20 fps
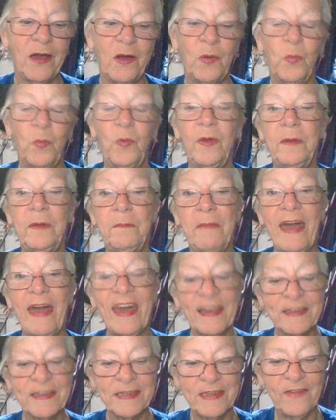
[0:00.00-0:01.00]
When
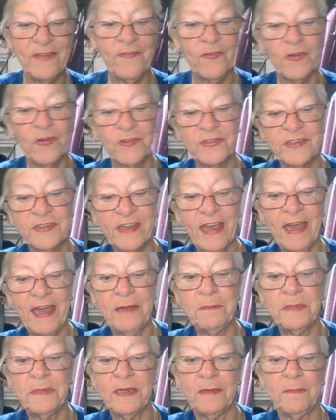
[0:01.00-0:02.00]
Maxi first
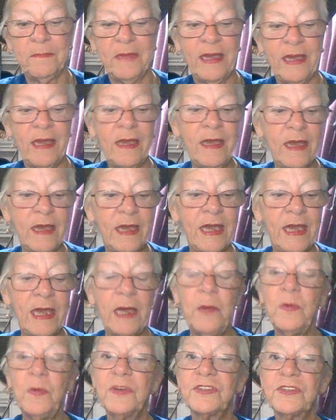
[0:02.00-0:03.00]
came to me,
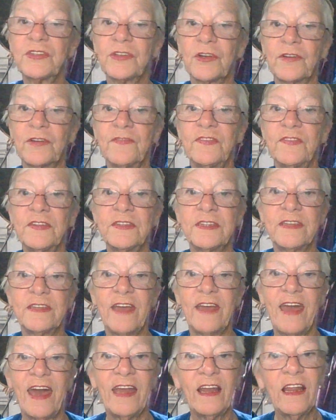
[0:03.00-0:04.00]
he was nervous
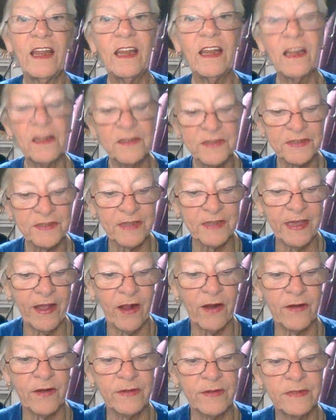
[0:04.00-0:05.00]
and a little
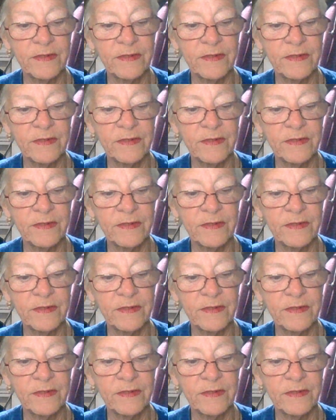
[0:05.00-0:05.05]
scared.